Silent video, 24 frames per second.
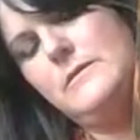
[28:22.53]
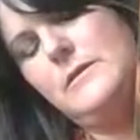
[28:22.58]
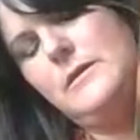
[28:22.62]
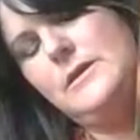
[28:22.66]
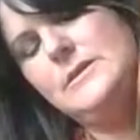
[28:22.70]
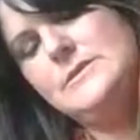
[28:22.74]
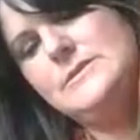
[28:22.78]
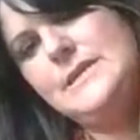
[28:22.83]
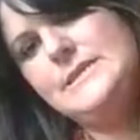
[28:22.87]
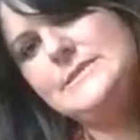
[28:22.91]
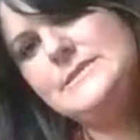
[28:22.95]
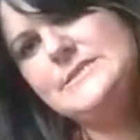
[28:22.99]

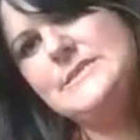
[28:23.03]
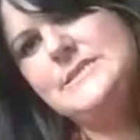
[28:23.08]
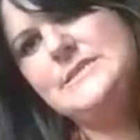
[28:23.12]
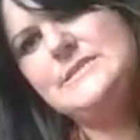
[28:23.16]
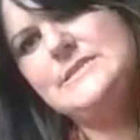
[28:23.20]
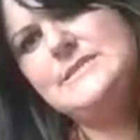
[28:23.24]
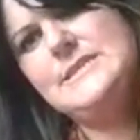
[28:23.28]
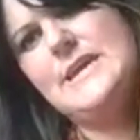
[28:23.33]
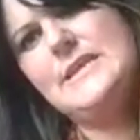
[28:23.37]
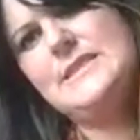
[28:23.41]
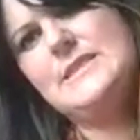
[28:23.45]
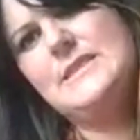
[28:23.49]
And Dustin
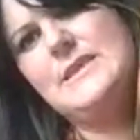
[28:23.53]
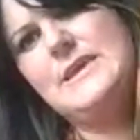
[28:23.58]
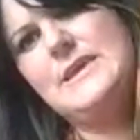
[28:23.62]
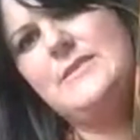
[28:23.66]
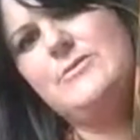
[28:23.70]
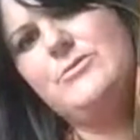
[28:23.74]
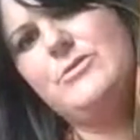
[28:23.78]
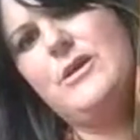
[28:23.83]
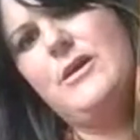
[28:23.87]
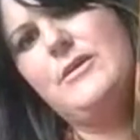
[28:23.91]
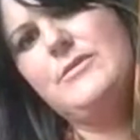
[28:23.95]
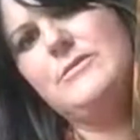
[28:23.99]
said
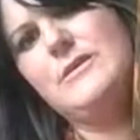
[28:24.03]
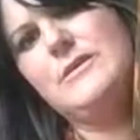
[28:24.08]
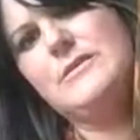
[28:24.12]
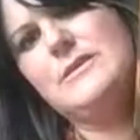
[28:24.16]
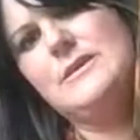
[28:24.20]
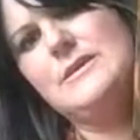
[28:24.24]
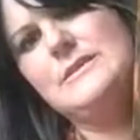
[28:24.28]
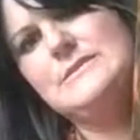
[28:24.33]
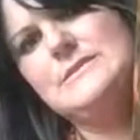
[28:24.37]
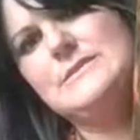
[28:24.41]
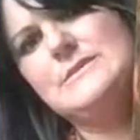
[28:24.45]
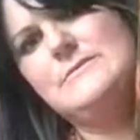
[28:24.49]
he thought that
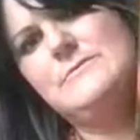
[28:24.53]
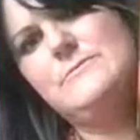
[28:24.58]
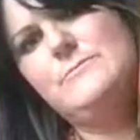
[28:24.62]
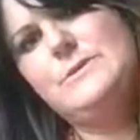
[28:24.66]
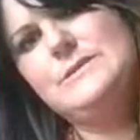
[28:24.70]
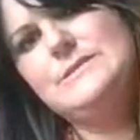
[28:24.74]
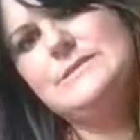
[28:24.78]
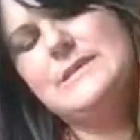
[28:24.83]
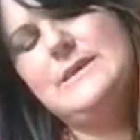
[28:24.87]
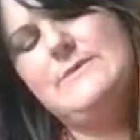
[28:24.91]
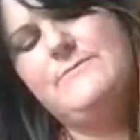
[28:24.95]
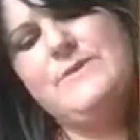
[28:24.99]
this
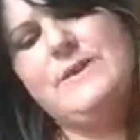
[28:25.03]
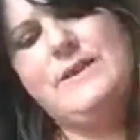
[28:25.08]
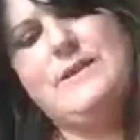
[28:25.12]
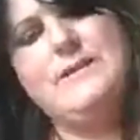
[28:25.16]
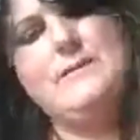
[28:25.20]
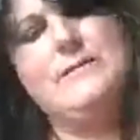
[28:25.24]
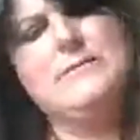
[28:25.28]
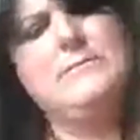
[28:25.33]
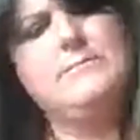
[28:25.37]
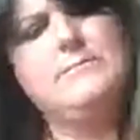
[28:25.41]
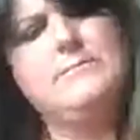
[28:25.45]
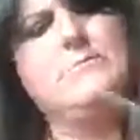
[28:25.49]
was giving
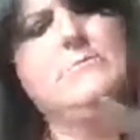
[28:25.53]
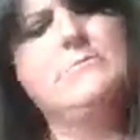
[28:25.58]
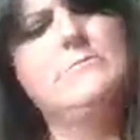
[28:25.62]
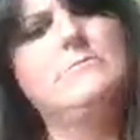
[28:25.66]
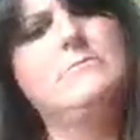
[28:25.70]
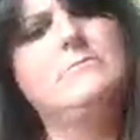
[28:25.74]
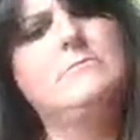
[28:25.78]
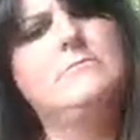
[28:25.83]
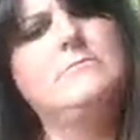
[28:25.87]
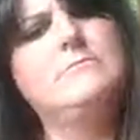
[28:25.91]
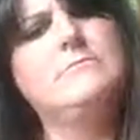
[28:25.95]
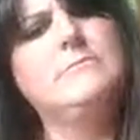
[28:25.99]
him
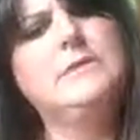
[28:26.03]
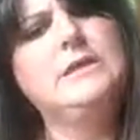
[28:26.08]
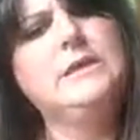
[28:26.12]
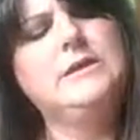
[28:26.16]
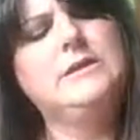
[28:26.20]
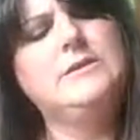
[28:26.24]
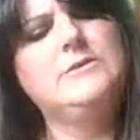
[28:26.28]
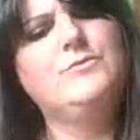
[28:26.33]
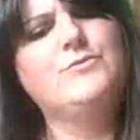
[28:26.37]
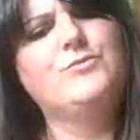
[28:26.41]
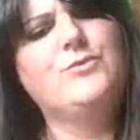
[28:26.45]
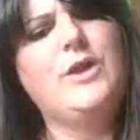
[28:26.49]

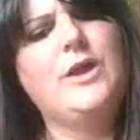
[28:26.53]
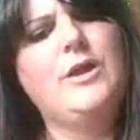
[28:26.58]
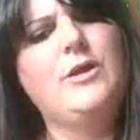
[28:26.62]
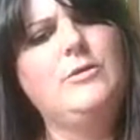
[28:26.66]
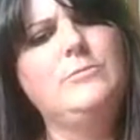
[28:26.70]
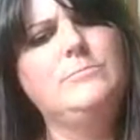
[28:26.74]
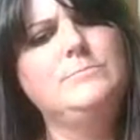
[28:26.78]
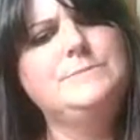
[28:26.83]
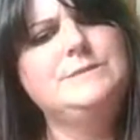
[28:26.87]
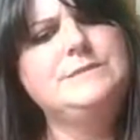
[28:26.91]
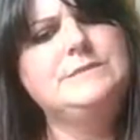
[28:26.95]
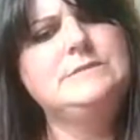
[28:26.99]
Hidden
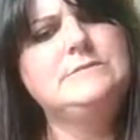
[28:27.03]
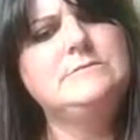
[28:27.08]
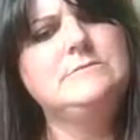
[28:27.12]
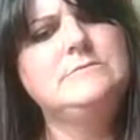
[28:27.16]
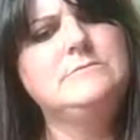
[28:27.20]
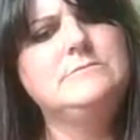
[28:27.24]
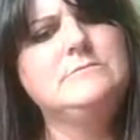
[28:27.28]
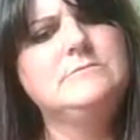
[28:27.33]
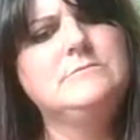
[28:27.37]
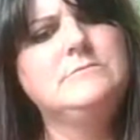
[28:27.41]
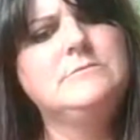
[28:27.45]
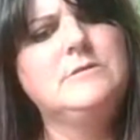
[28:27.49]
Realms
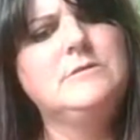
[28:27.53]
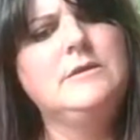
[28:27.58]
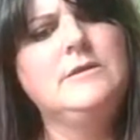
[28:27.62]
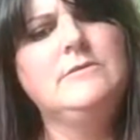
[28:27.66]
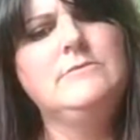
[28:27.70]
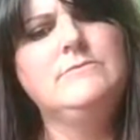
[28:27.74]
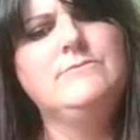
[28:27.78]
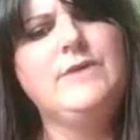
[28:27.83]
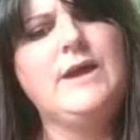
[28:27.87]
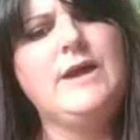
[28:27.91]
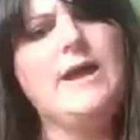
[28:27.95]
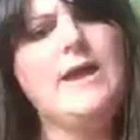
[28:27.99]

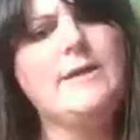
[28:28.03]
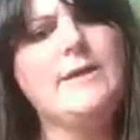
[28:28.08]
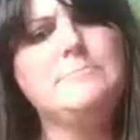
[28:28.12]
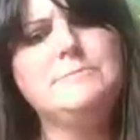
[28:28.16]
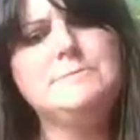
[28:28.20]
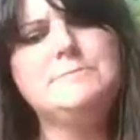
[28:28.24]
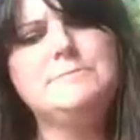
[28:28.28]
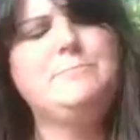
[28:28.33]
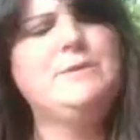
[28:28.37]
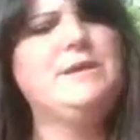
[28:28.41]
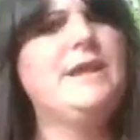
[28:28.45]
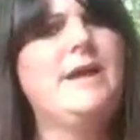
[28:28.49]
vibes,
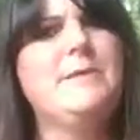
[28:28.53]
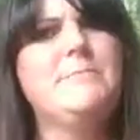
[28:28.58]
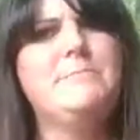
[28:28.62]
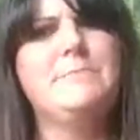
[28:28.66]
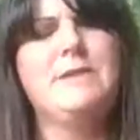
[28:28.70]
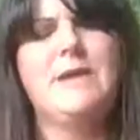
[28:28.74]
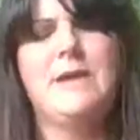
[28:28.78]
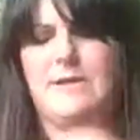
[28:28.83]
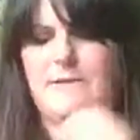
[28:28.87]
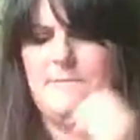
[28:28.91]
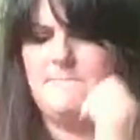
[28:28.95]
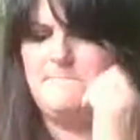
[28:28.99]
but I'm
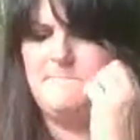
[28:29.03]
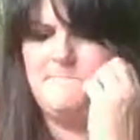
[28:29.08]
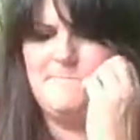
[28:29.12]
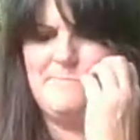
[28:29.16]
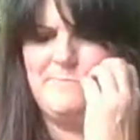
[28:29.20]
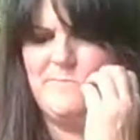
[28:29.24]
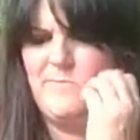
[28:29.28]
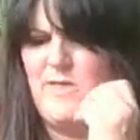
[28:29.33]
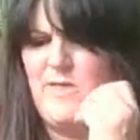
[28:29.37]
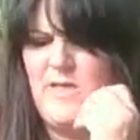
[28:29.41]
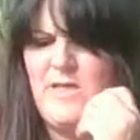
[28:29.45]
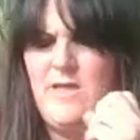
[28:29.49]
not.
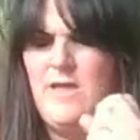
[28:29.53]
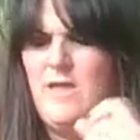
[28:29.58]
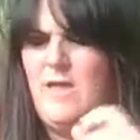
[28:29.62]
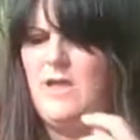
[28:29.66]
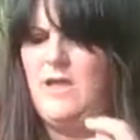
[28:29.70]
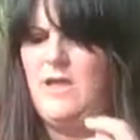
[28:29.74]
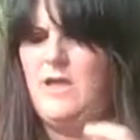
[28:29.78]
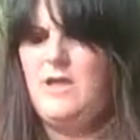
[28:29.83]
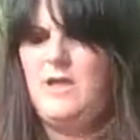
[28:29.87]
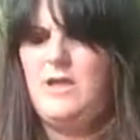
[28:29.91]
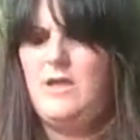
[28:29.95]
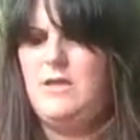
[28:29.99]

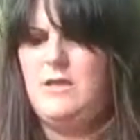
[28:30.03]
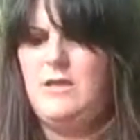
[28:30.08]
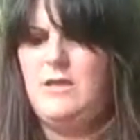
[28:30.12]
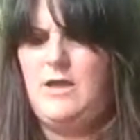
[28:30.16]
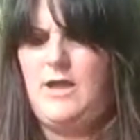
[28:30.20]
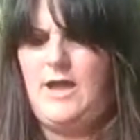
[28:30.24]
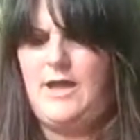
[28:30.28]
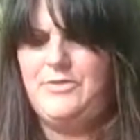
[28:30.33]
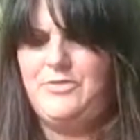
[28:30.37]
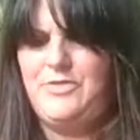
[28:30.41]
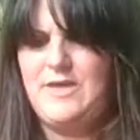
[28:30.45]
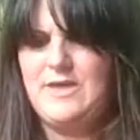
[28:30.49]

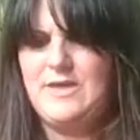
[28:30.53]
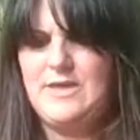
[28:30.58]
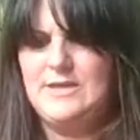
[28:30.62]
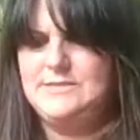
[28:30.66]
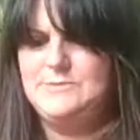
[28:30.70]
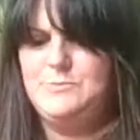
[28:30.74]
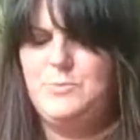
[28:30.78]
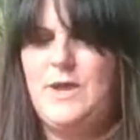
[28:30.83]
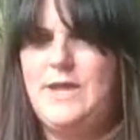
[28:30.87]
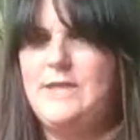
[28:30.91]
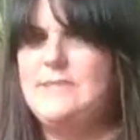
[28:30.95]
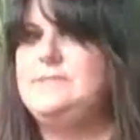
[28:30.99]
I think
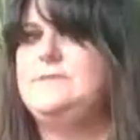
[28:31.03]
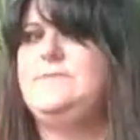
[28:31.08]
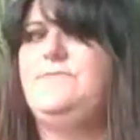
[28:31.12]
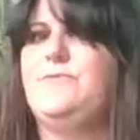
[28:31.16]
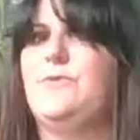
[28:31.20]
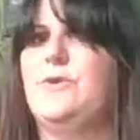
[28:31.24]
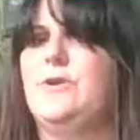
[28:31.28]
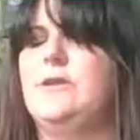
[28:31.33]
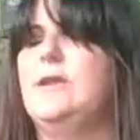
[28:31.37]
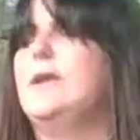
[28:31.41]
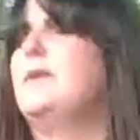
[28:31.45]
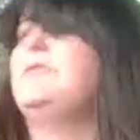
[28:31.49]
it's way
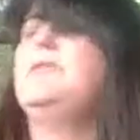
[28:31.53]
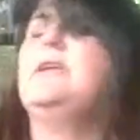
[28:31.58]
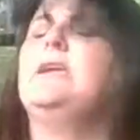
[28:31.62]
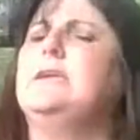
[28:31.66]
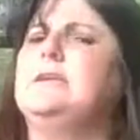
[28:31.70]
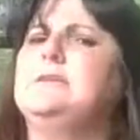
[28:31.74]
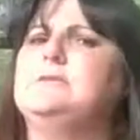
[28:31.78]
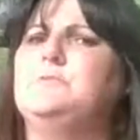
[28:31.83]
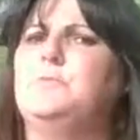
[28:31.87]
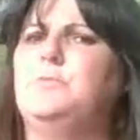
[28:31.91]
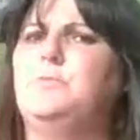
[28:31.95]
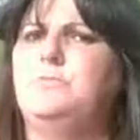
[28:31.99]
different. I think
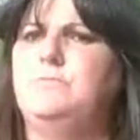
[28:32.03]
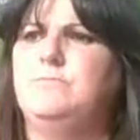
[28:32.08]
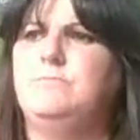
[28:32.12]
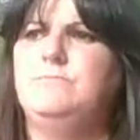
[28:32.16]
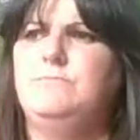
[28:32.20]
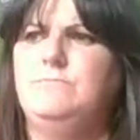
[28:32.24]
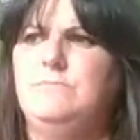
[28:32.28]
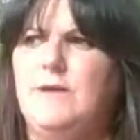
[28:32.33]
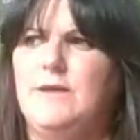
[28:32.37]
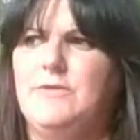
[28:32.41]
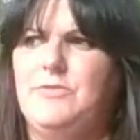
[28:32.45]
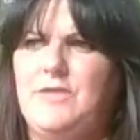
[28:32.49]

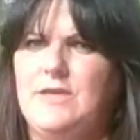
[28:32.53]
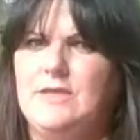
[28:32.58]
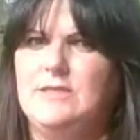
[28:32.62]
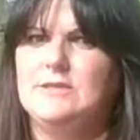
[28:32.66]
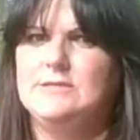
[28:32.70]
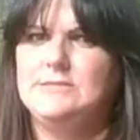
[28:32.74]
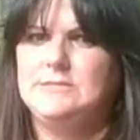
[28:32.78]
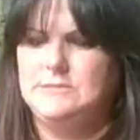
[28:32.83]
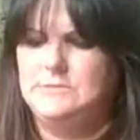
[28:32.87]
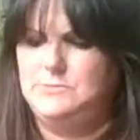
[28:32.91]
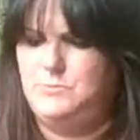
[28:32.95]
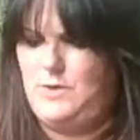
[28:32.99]

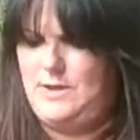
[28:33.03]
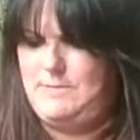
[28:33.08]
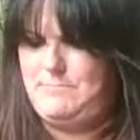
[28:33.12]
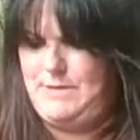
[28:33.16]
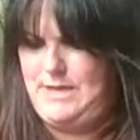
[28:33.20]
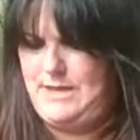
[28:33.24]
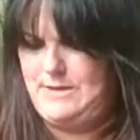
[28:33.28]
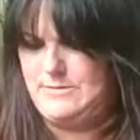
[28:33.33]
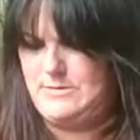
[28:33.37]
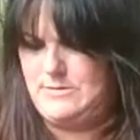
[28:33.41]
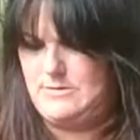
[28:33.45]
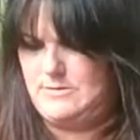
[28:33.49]
this is way
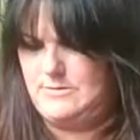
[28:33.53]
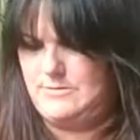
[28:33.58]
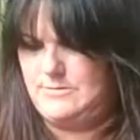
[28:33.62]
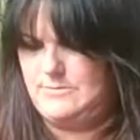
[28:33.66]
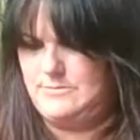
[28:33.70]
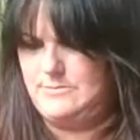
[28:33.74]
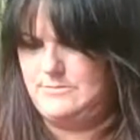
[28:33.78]
better.